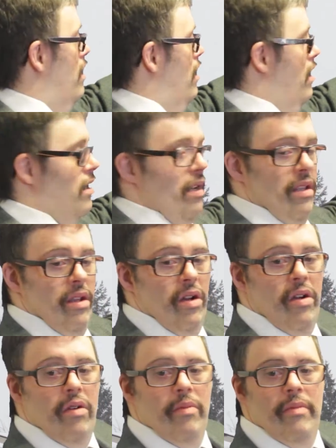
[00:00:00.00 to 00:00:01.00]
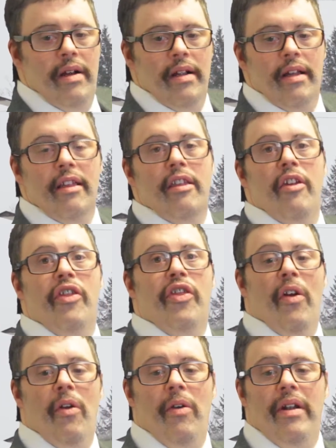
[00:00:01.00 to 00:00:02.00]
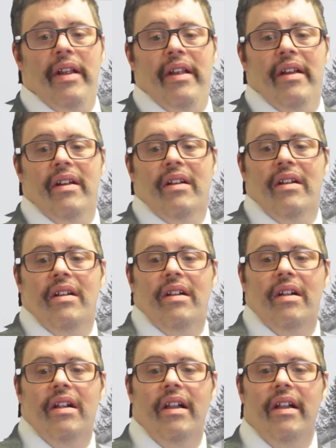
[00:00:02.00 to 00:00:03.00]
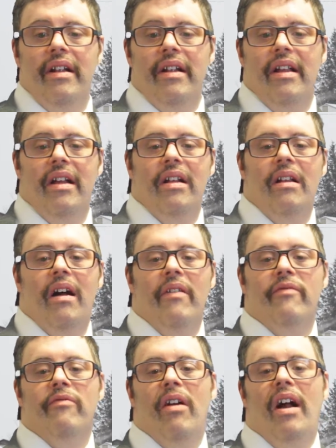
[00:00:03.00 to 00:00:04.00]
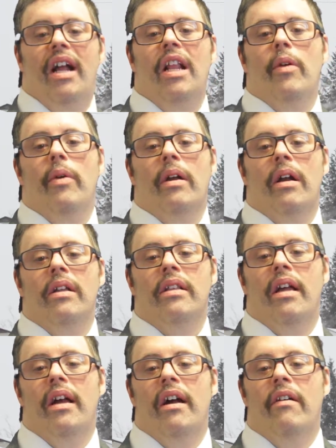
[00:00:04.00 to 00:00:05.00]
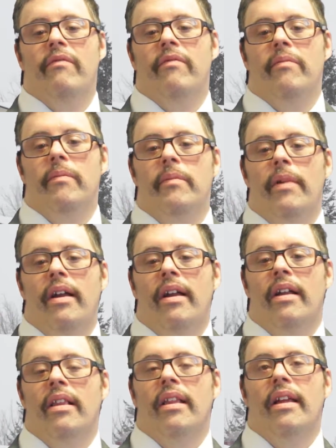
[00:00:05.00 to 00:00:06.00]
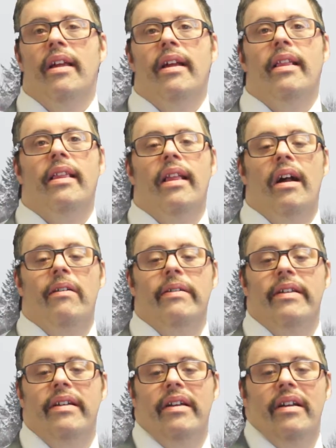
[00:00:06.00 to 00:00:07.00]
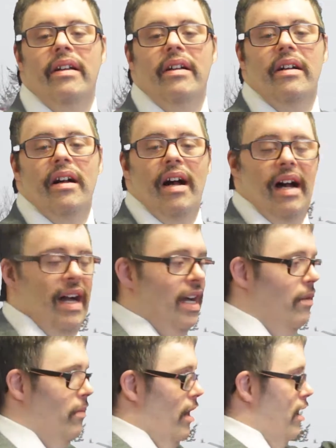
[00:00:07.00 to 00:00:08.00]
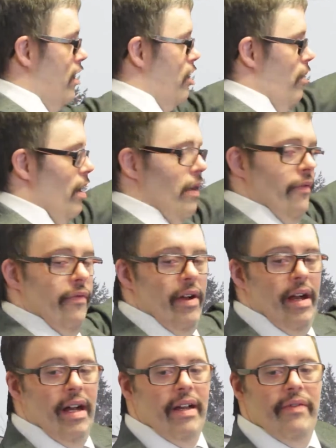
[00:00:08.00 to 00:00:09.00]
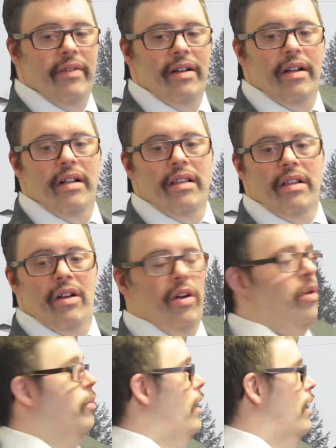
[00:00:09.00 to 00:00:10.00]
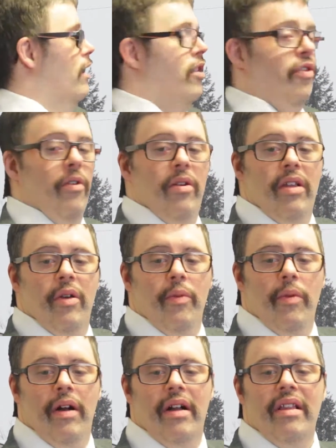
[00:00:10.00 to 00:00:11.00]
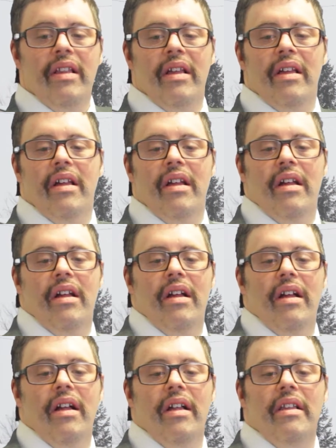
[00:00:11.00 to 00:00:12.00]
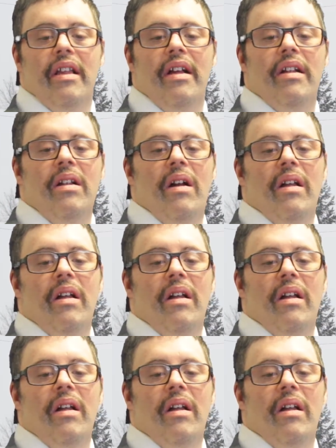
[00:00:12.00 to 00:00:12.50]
and a low minus 30. And then on Friday, we're going to have mainly cloudy, high minus 25 and low minus 31. And then